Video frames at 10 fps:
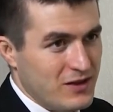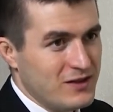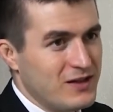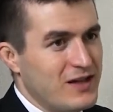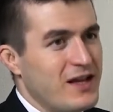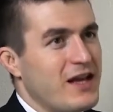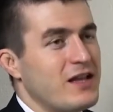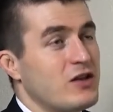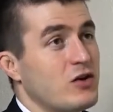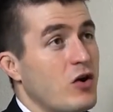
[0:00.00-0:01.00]
And
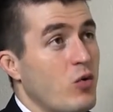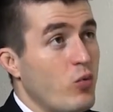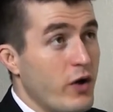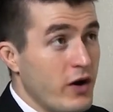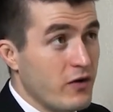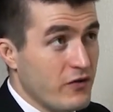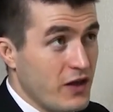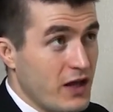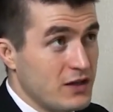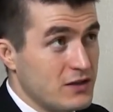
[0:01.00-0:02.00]
and they're aware of
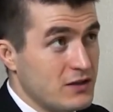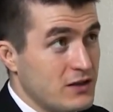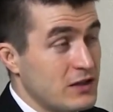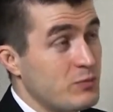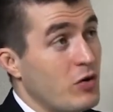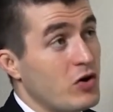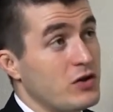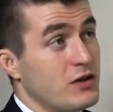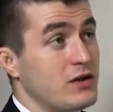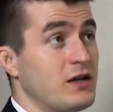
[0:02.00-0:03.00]
that that's part
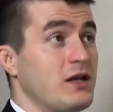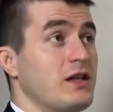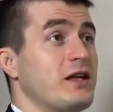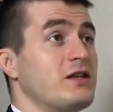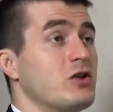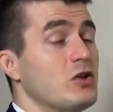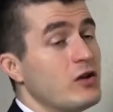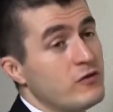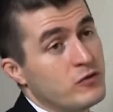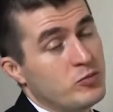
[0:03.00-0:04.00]
of the like the
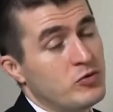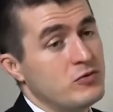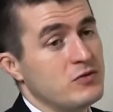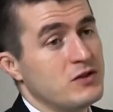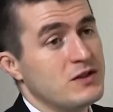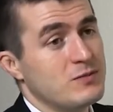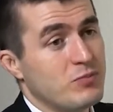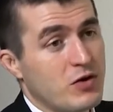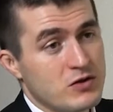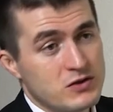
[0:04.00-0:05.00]
love for putin is
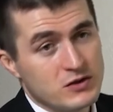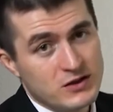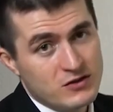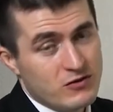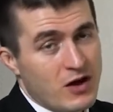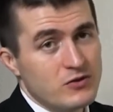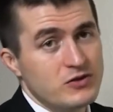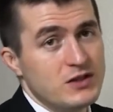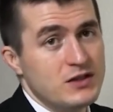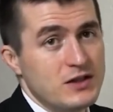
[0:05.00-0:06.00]
partially
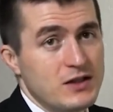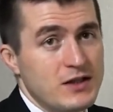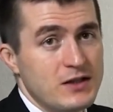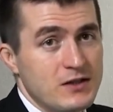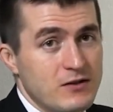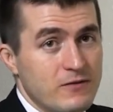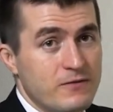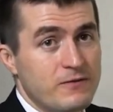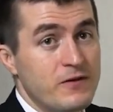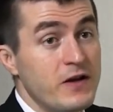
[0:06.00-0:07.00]
grounded in the
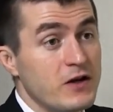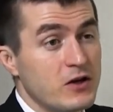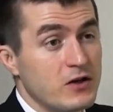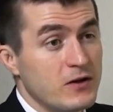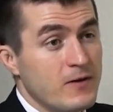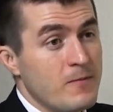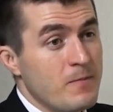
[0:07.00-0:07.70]
fear